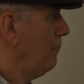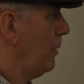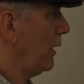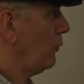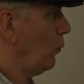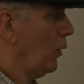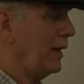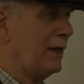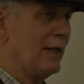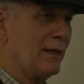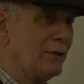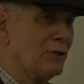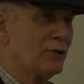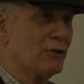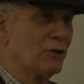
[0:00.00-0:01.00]
But what
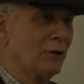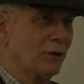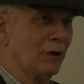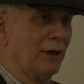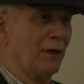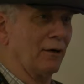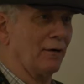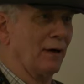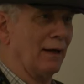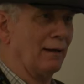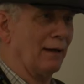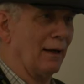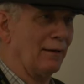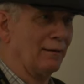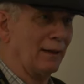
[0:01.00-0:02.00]
is clear,
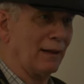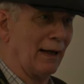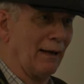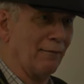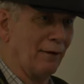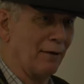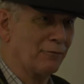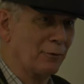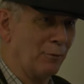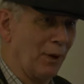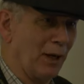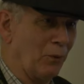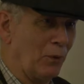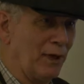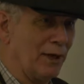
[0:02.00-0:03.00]
I think after
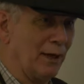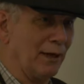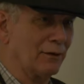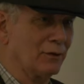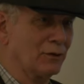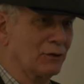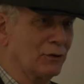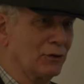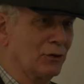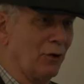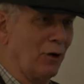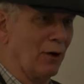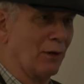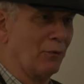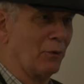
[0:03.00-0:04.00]
my weekend
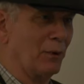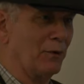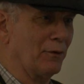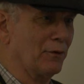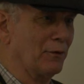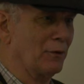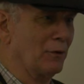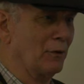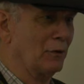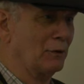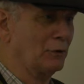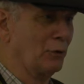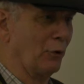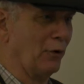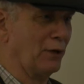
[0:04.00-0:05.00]
talk with
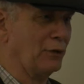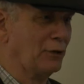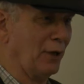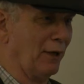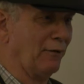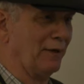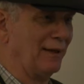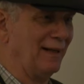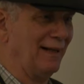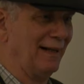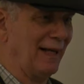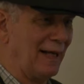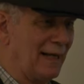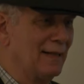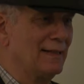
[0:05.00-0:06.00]
Tori
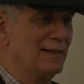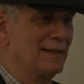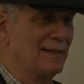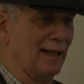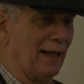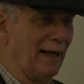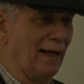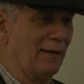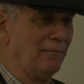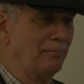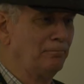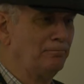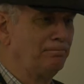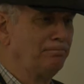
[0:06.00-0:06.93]
Sheldon, is that